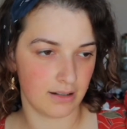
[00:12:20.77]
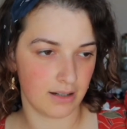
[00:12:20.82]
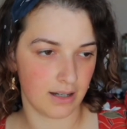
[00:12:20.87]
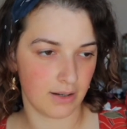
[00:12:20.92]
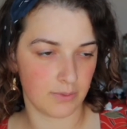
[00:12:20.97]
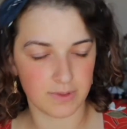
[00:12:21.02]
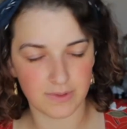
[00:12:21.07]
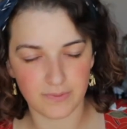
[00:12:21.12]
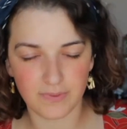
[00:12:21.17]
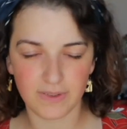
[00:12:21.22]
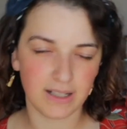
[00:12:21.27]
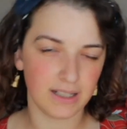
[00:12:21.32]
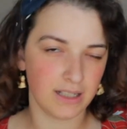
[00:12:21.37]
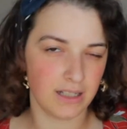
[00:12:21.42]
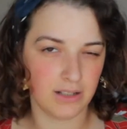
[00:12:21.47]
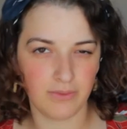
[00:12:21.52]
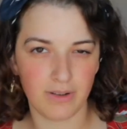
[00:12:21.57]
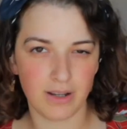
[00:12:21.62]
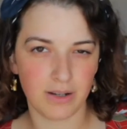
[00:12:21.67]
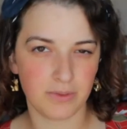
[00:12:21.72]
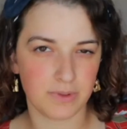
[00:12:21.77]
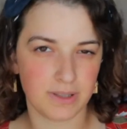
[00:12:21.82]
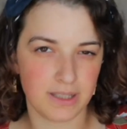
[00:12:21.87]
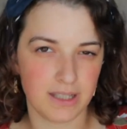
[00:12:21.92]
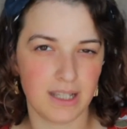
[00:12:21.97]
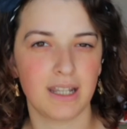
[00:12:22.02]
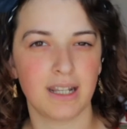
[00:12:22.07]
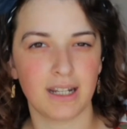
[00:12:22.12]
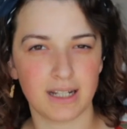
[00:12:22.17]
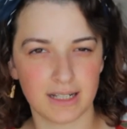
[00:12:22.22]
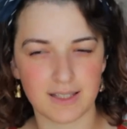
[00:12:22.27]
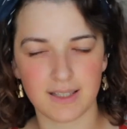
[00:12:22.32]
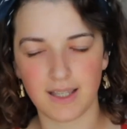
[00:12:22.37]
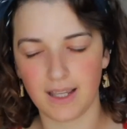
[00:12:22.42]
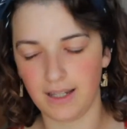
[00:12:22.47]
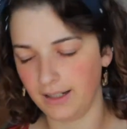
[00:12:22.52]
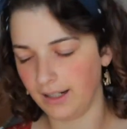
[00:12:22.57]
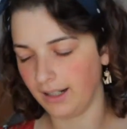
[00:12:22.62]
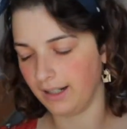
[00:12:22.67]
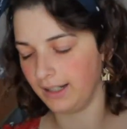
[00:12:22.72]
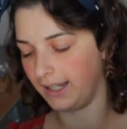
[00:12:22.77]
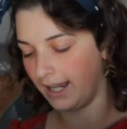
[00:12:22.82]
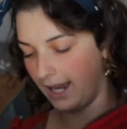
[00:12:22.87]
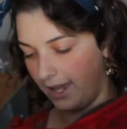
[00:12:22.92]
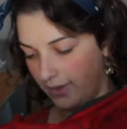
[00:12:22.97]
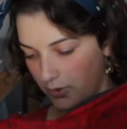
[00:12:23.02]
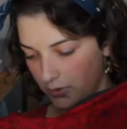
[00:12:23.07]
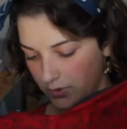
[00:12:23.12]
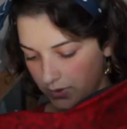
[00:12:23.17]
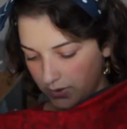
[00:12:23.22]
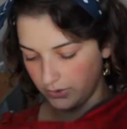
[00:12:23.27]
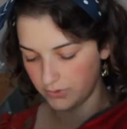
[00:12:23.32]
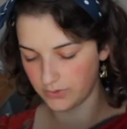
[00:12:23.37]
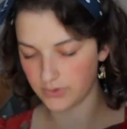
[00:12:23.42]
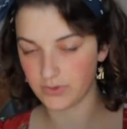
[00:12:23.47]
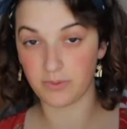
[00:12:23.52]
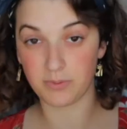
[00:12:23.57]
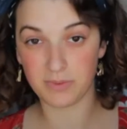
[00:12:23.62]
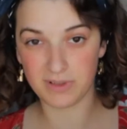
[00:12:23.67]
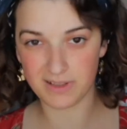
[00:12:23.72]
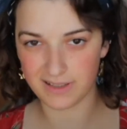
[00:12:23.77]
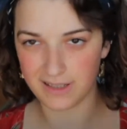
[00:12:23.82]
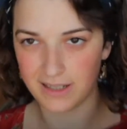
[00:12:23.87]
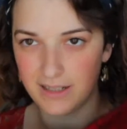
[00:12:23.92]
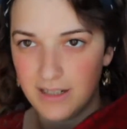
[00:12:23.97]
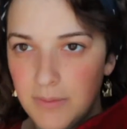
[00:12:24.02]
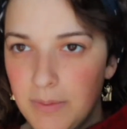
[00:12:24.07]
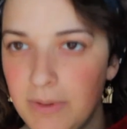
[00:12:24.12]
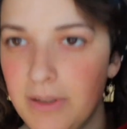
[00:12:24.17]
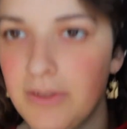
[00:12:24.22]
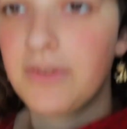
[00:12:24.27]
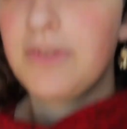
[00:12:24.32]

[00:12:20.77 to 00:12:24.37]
I was fiddling around with it and I decided on a gathered skirt. So I'm going to stand up here